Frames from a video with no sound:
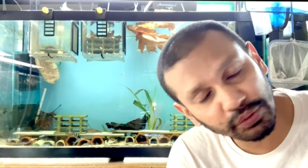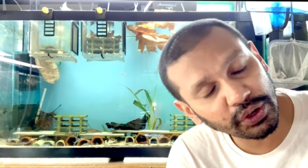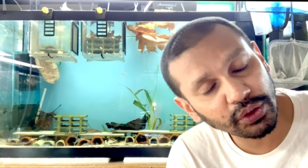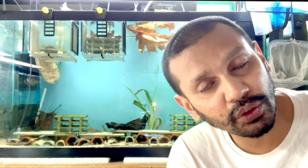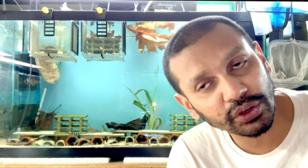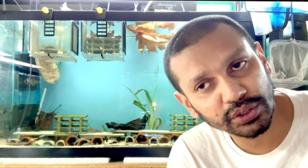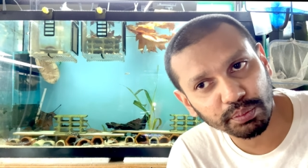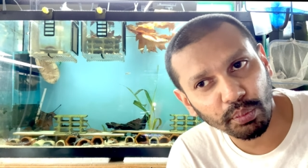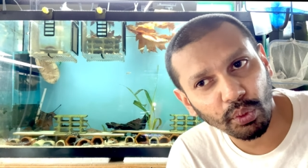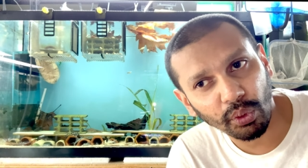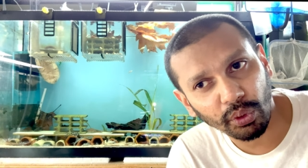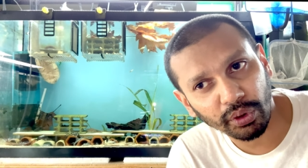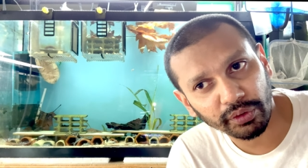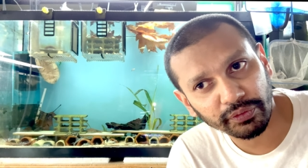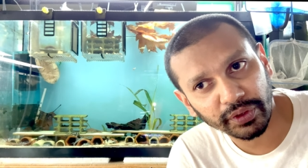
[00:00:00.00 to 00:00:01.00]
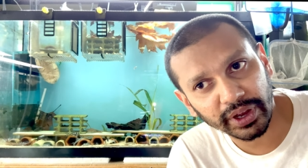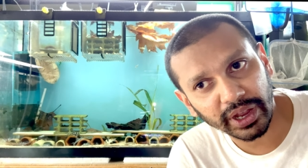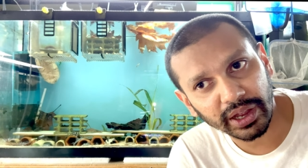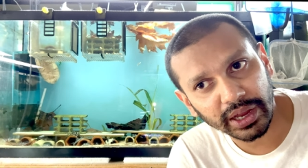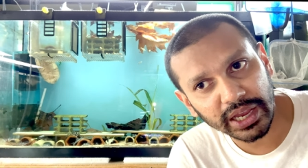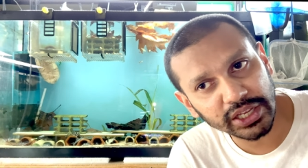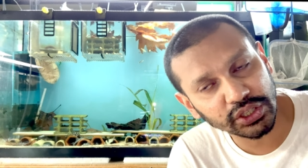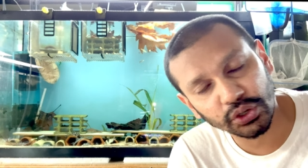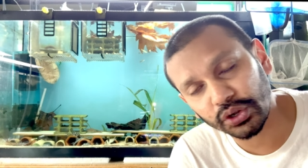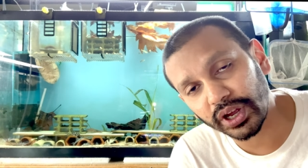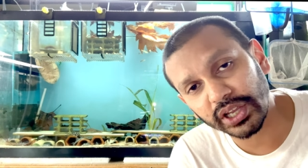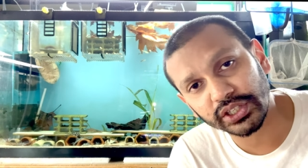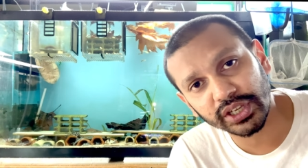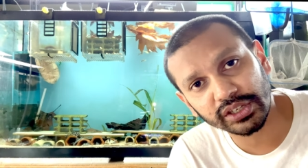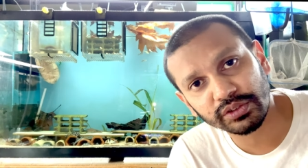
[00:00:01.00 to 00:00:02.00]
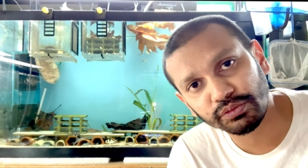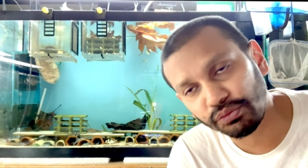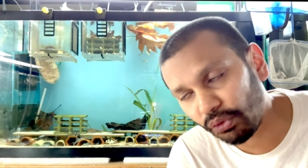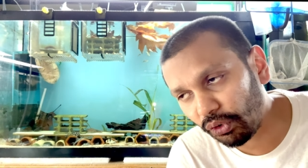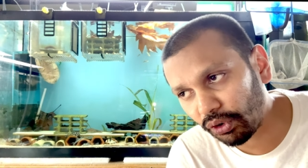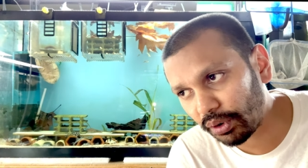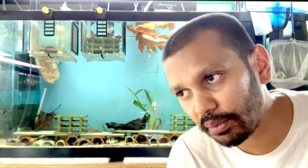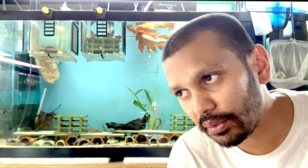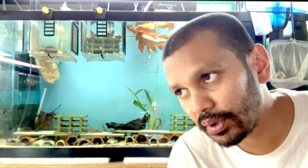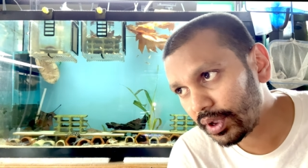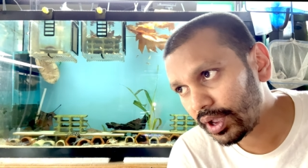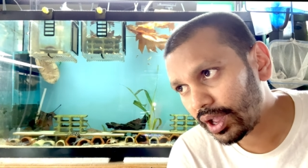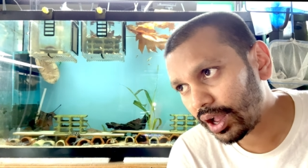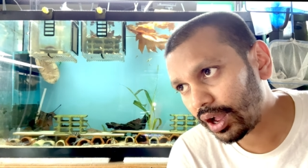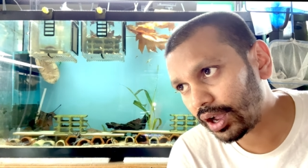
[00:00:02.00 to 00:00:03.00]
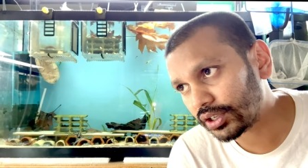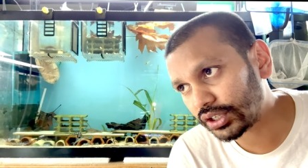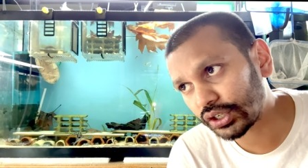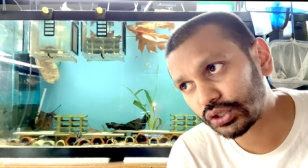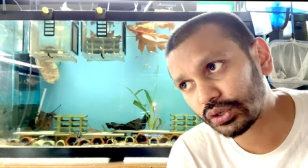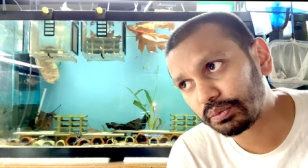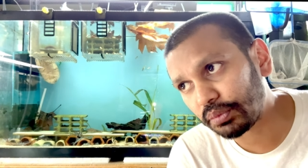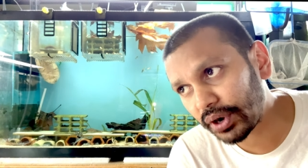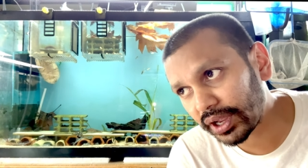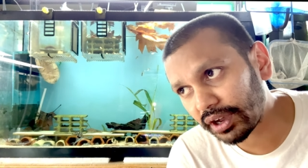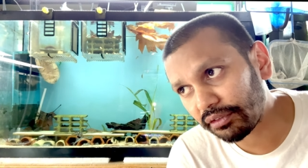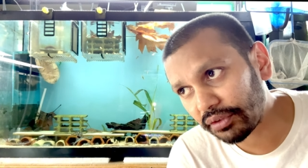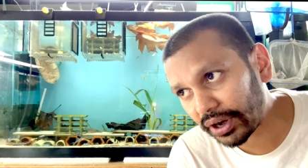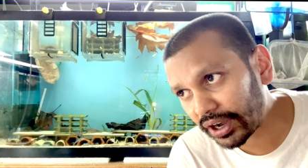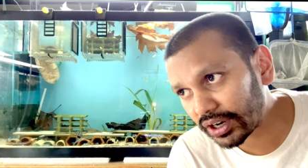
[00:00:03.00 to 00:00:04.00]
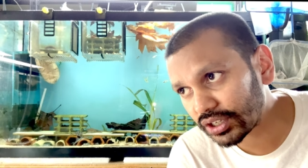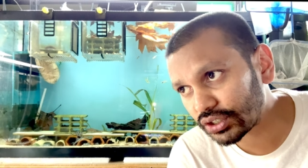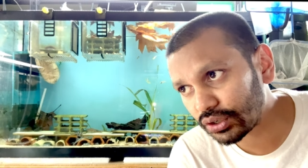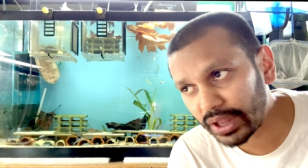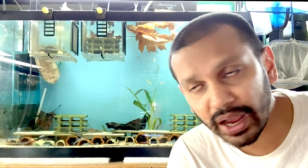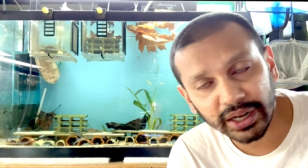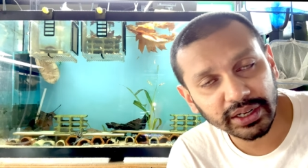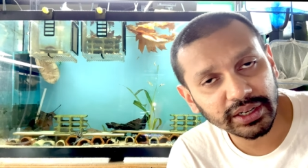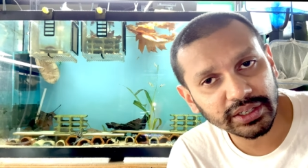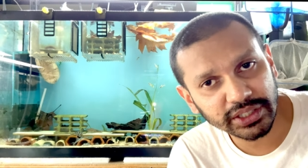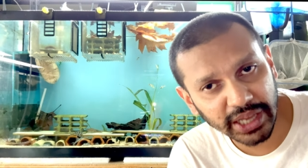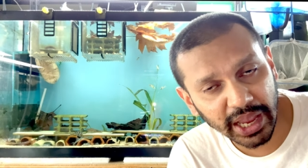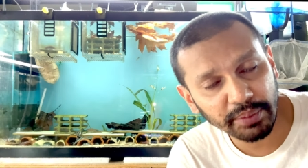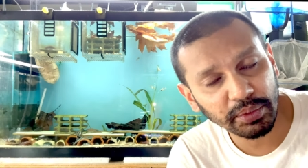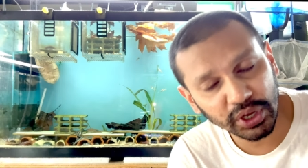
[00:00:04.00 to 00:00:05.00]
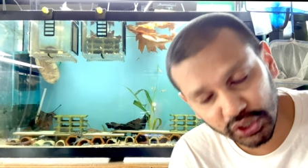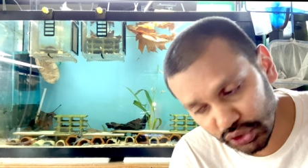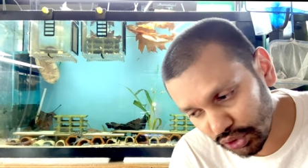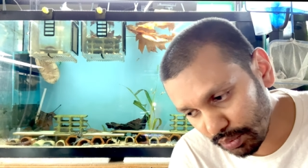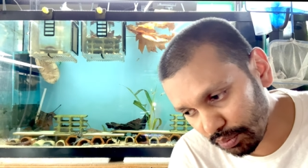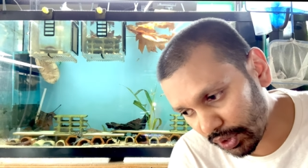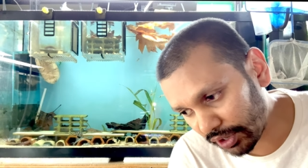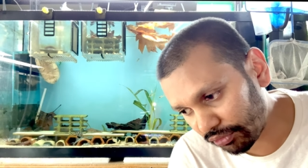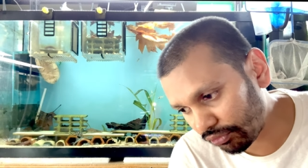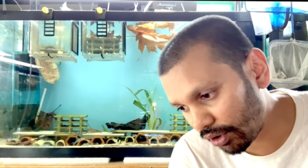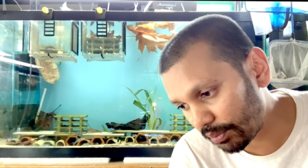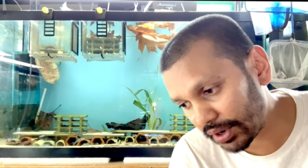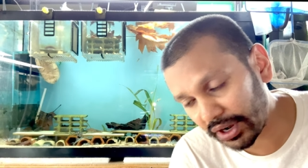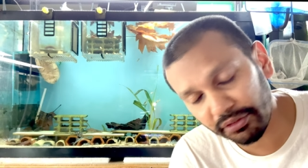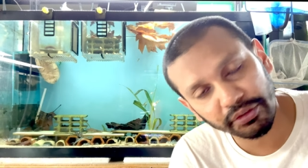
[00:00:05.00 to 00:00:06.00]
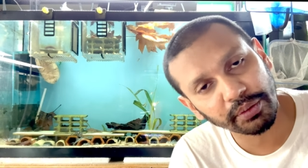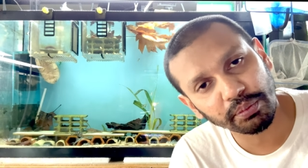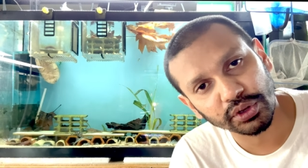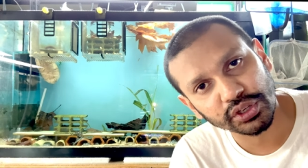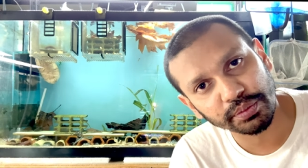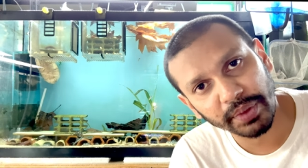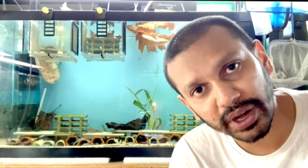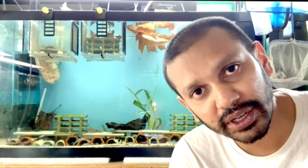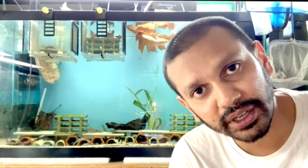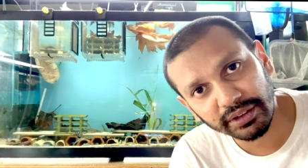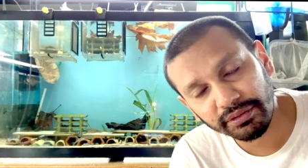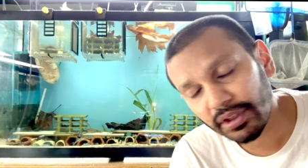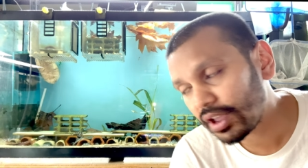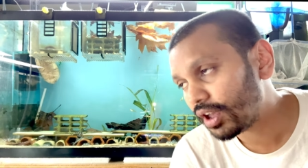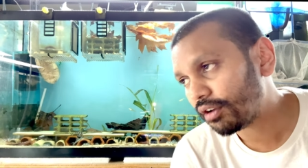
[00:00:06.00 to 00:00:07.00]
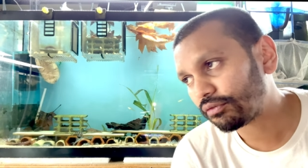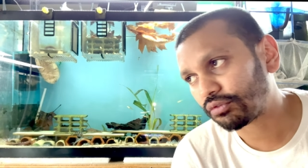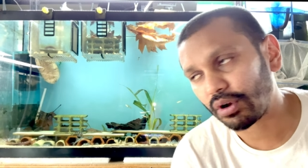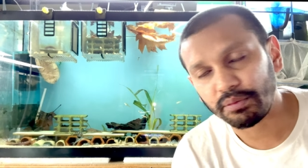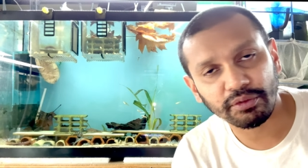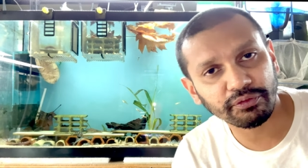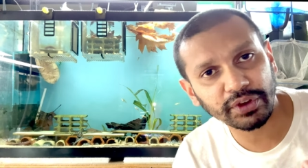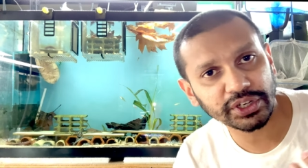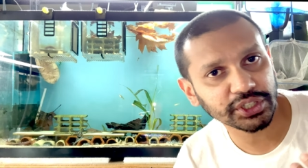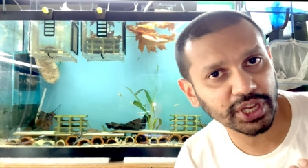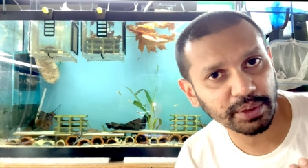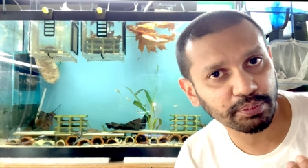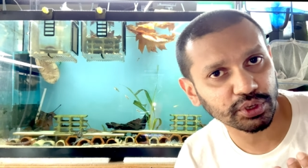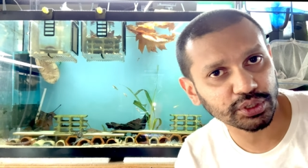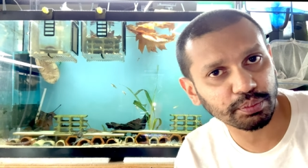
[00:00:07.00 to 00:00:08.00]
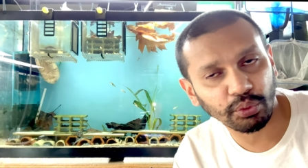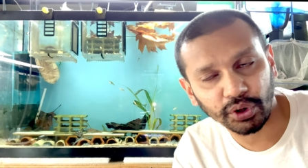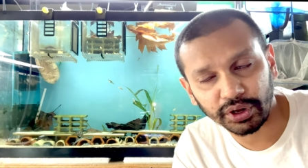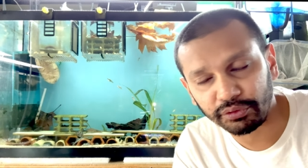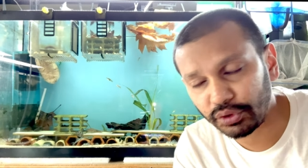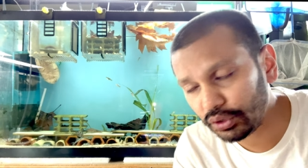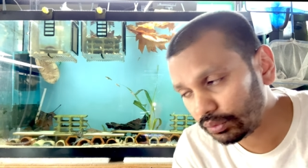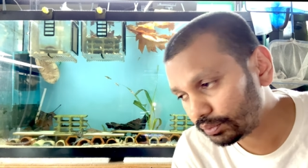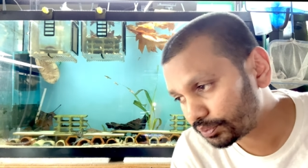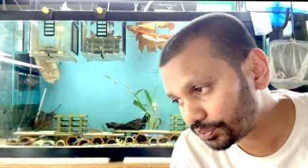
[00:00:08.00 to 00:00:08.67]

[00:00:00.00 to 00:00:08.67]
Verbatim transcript: video is more of an easy to digest form uh, just to bring awareness to that same issue but from a different perspective from a fish keeper's point of view